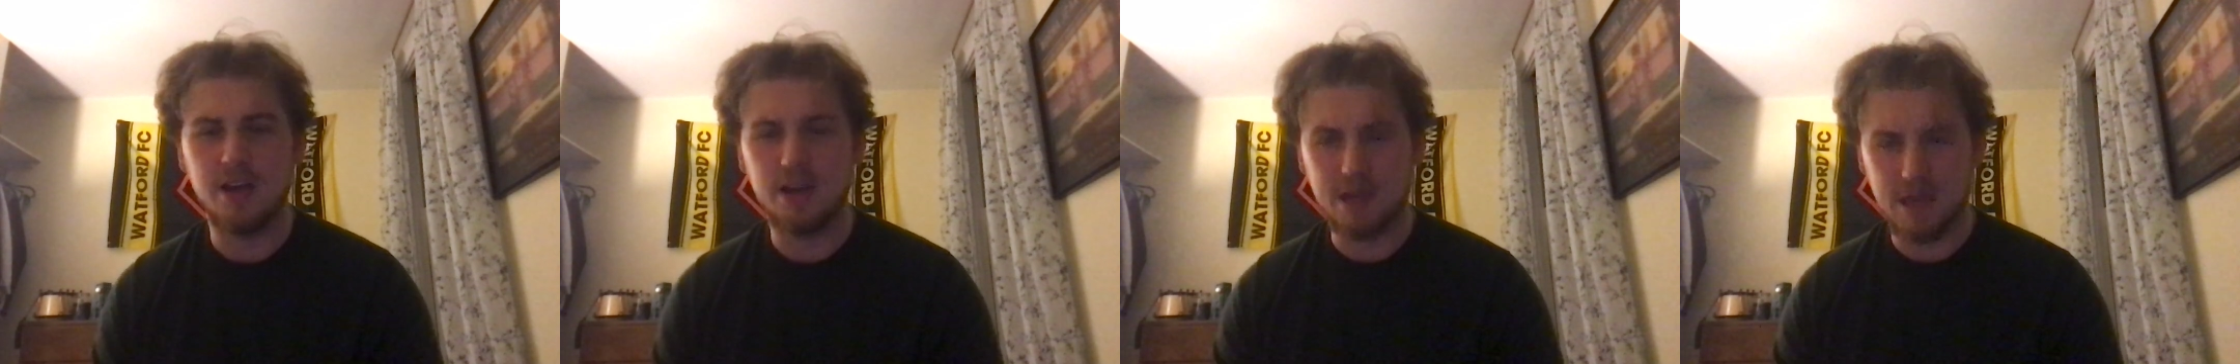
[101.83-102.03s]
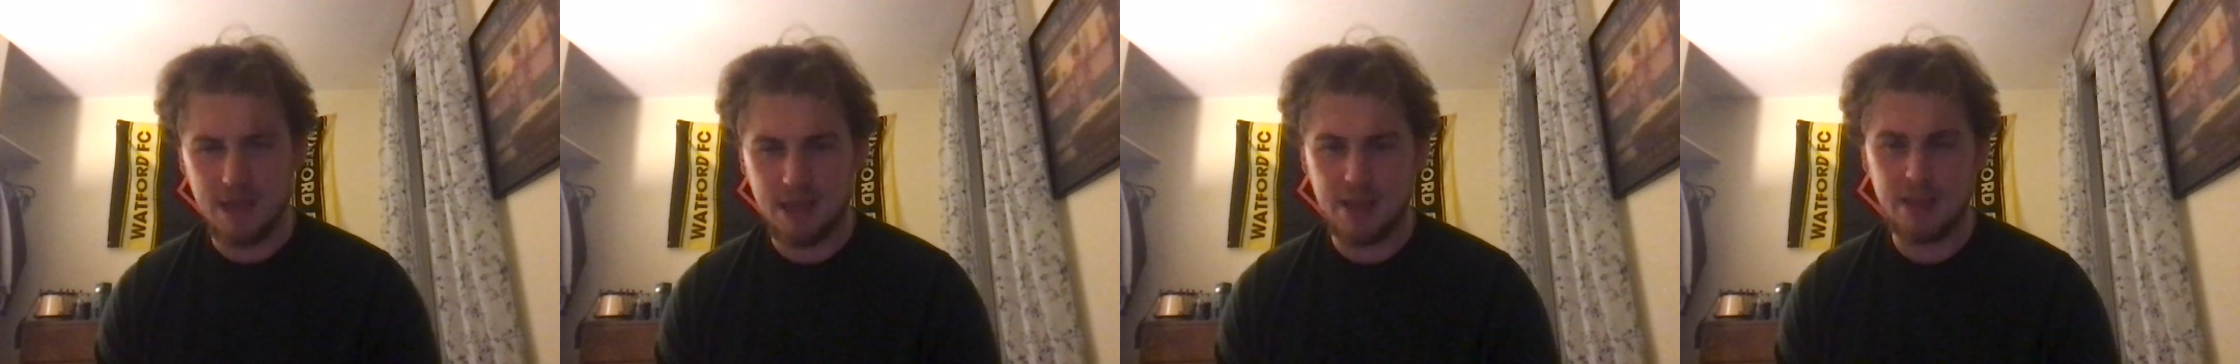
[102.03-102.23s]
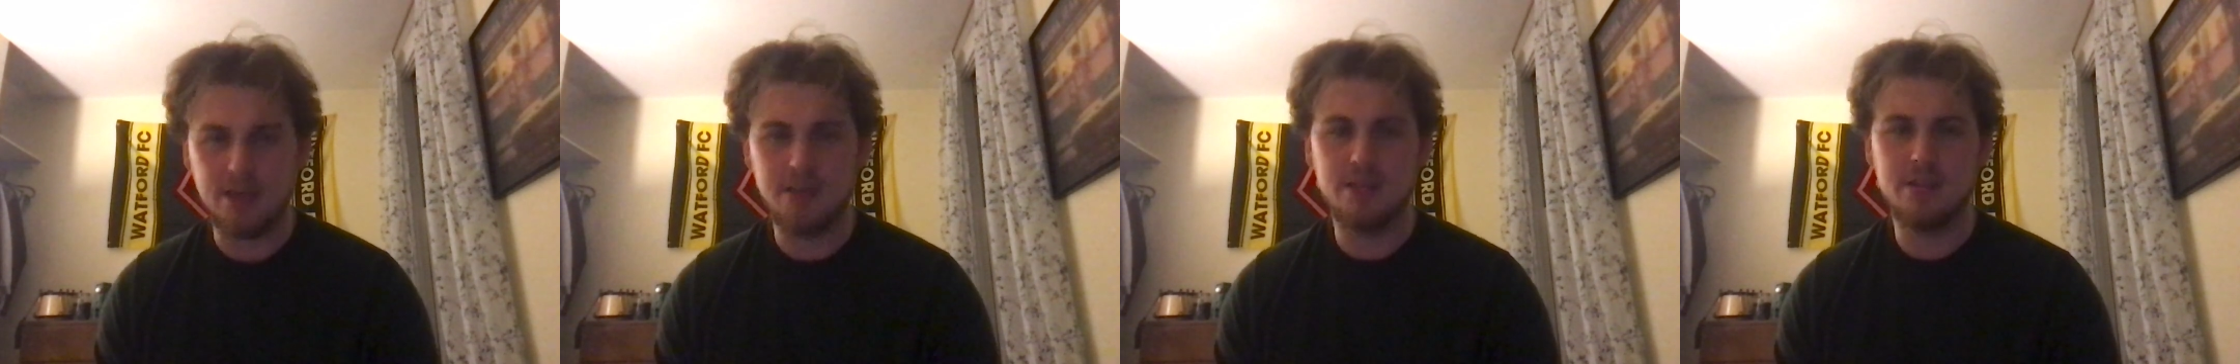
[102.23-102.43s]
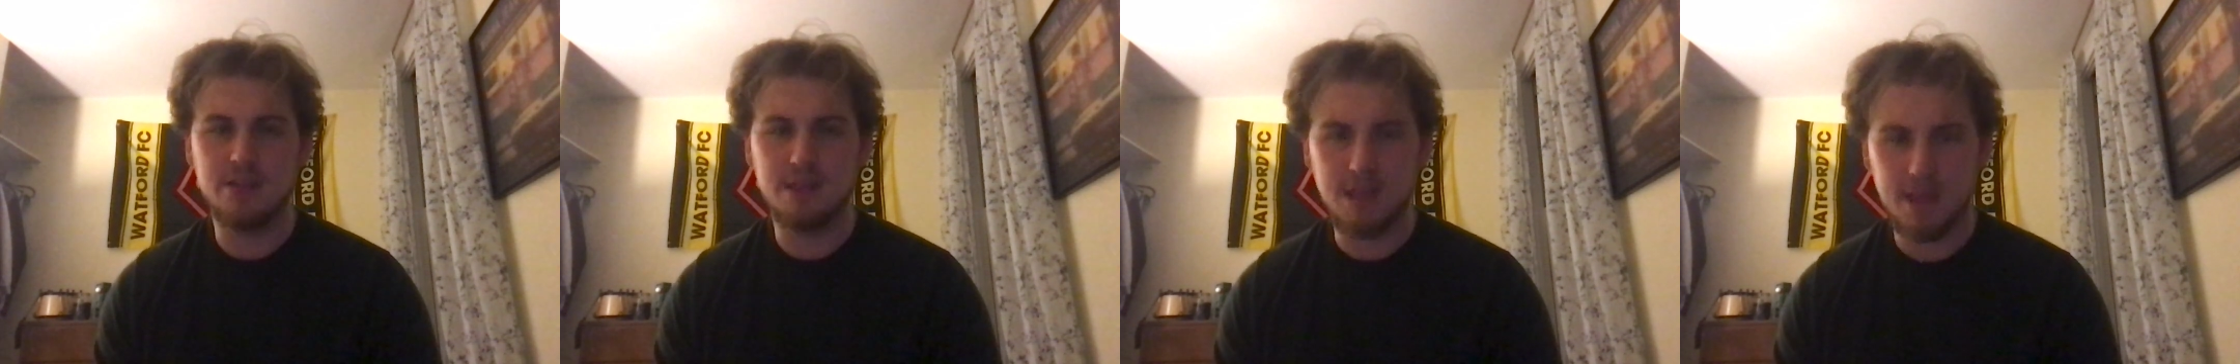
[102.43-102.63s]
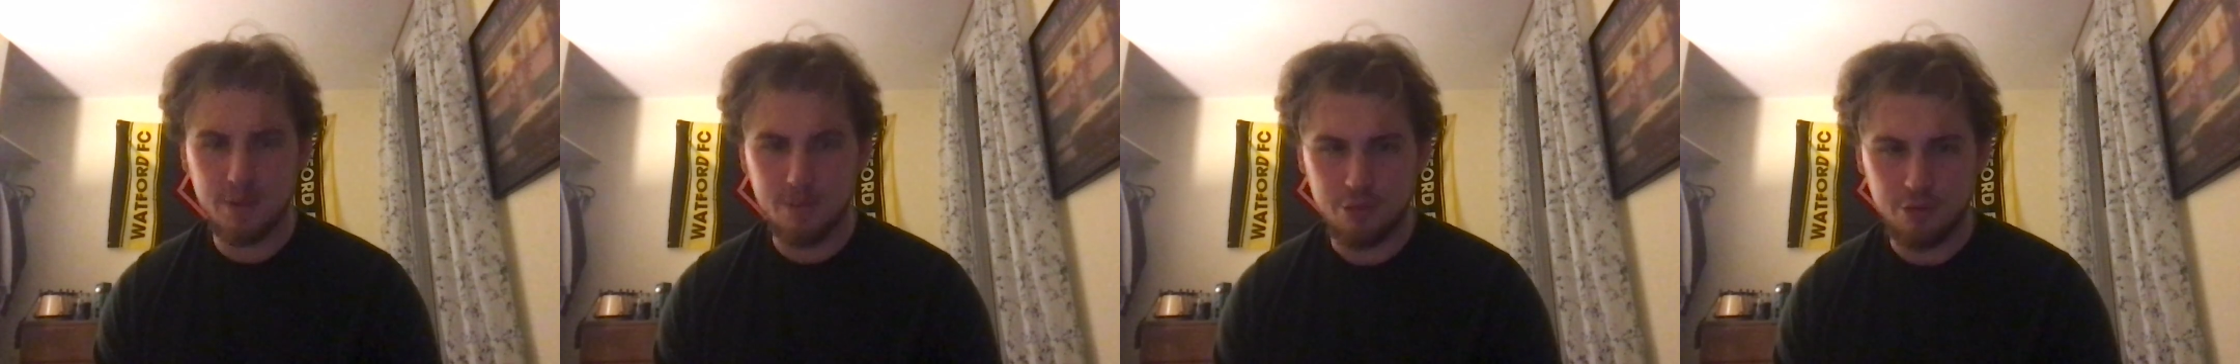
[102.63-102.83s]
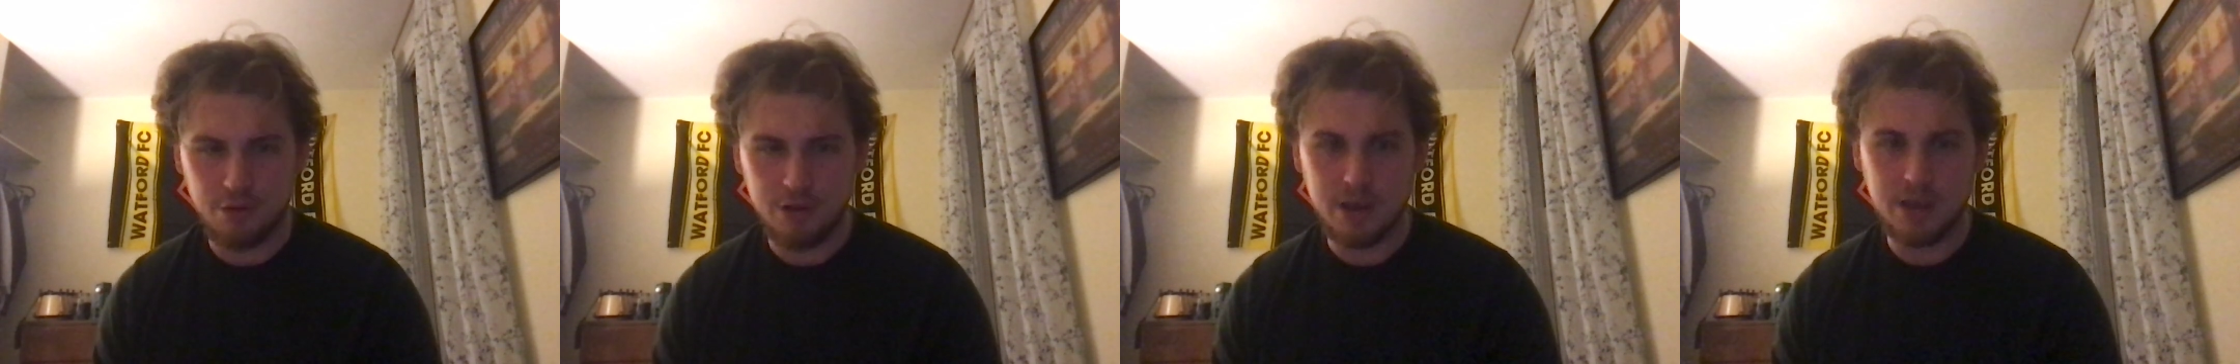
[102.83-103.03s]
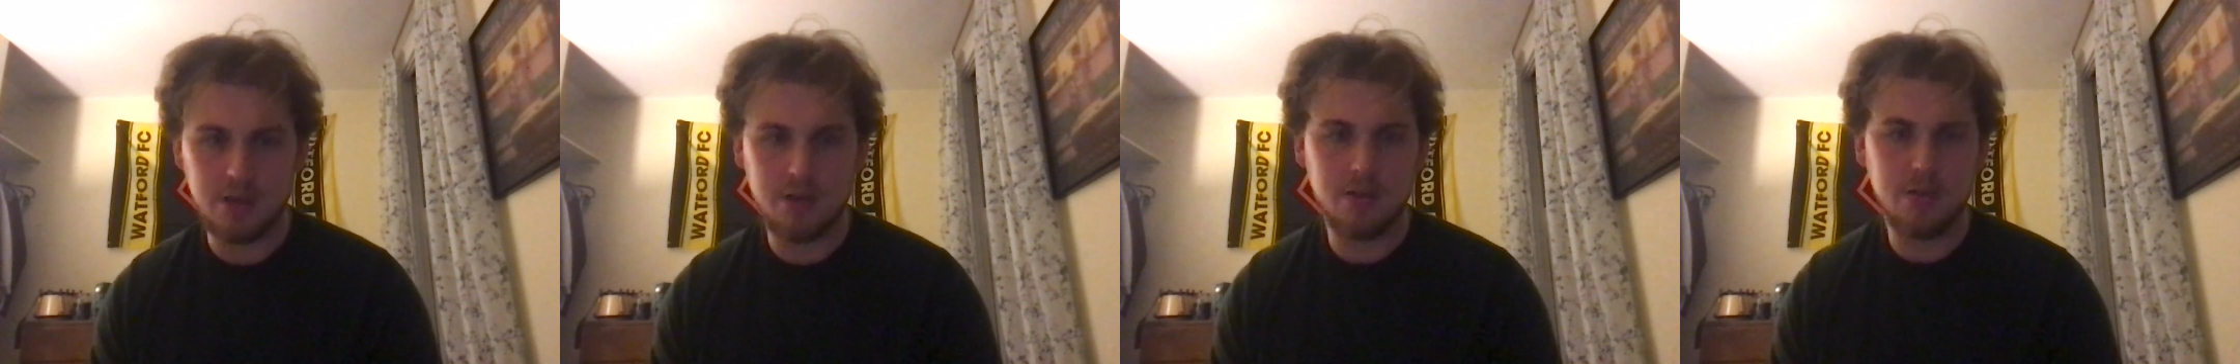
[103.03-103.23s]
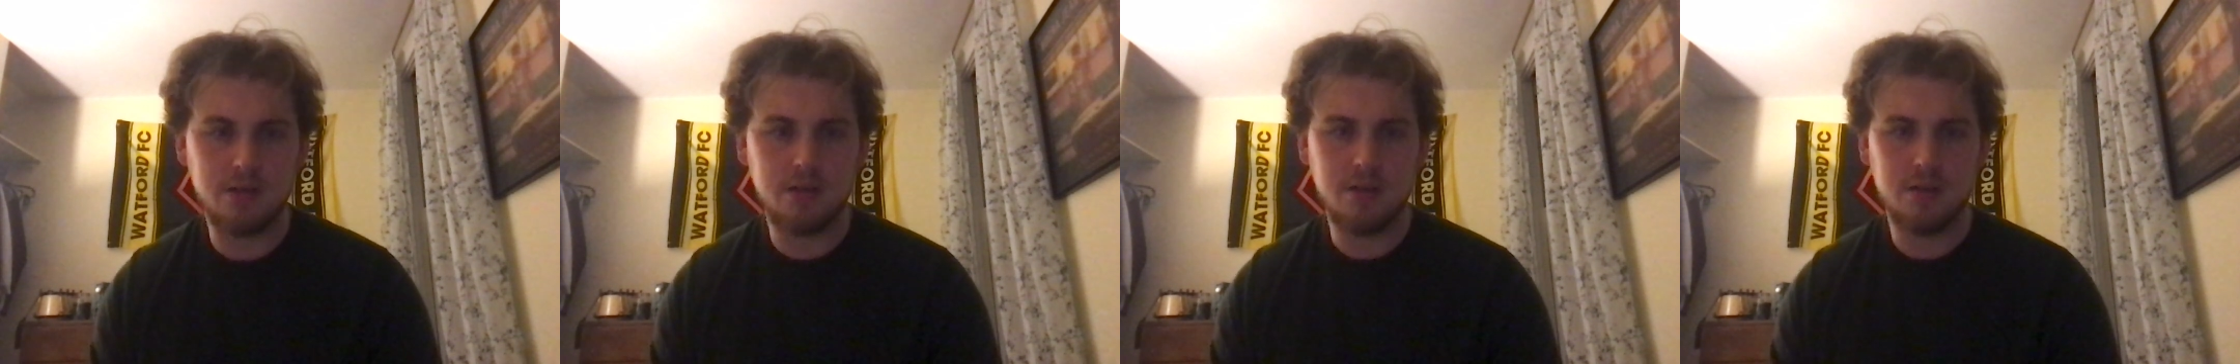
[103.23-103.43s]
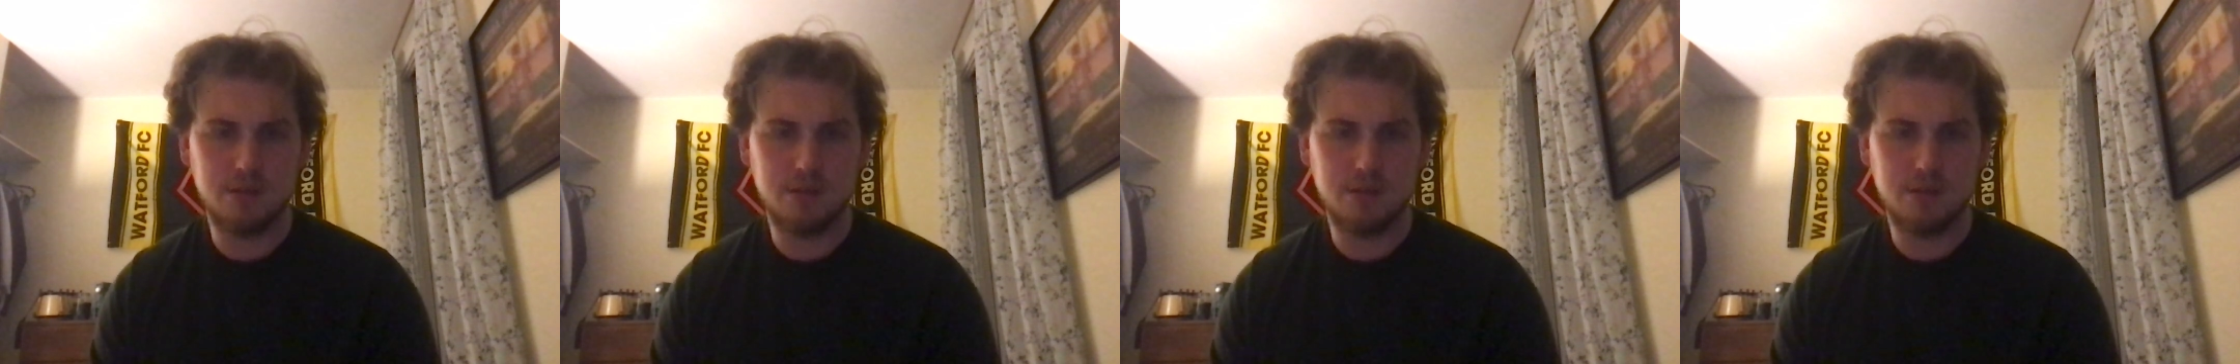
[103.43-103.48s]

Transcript: okay, they're pretty good,